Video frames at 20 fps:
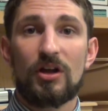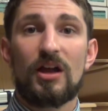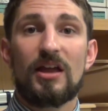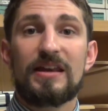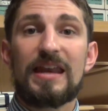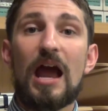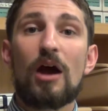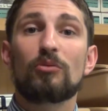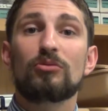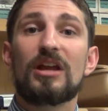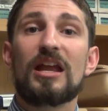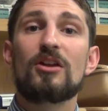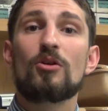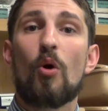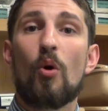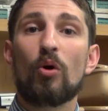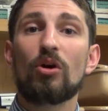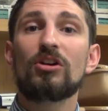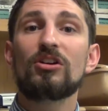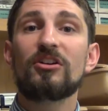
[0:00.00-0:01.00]
Now, in
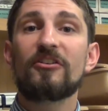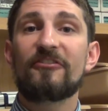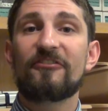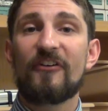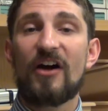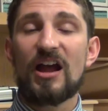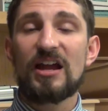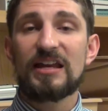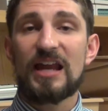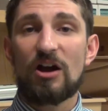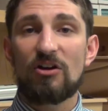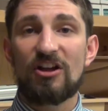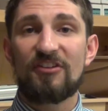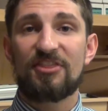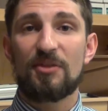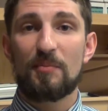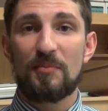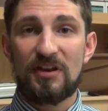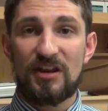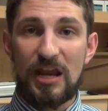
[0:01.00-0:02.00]
order to find out if
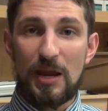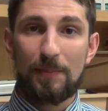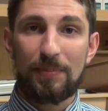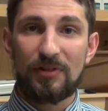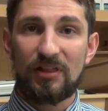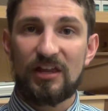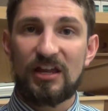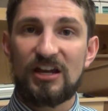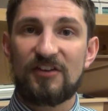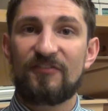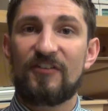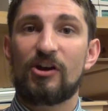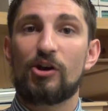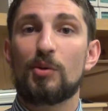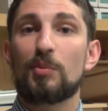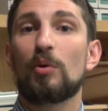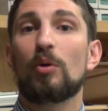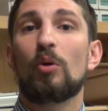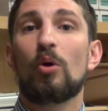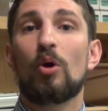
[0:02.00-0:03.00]
the manipulated
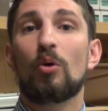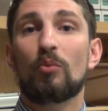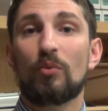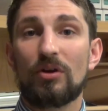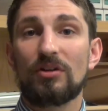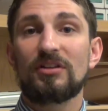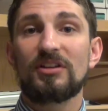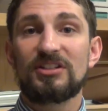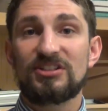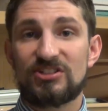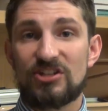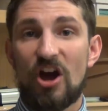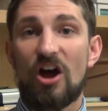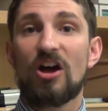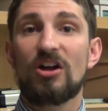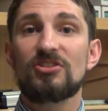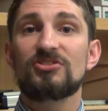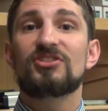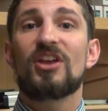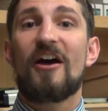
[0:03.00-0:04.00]
variable really
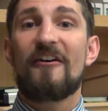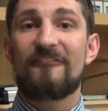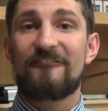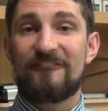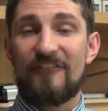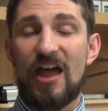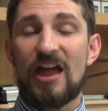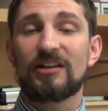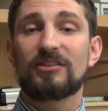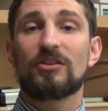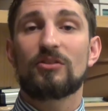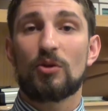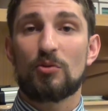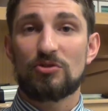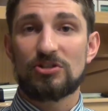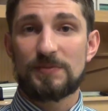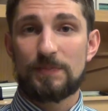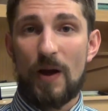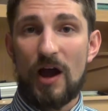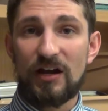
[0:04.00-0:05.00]
does affect the
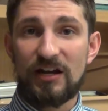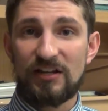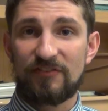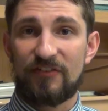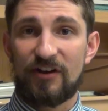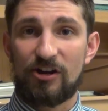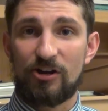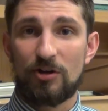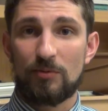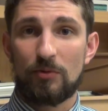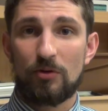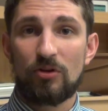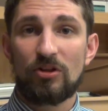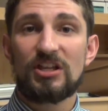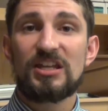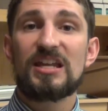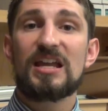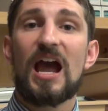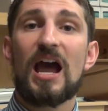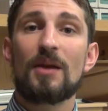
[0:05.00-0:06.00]
responding variable,
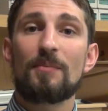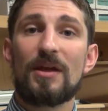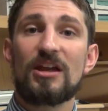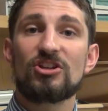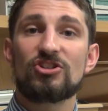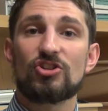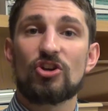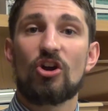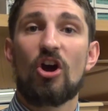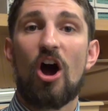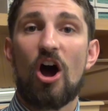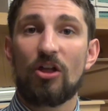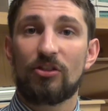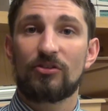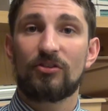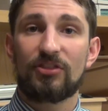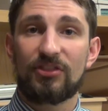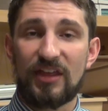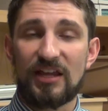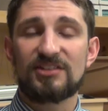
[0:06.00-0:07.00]
you gotta make sure other
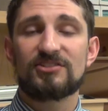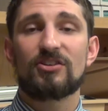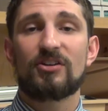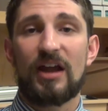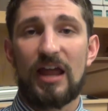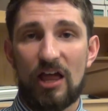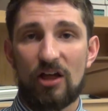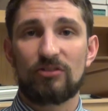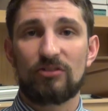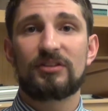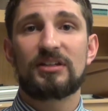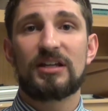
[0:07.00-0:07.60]
things are held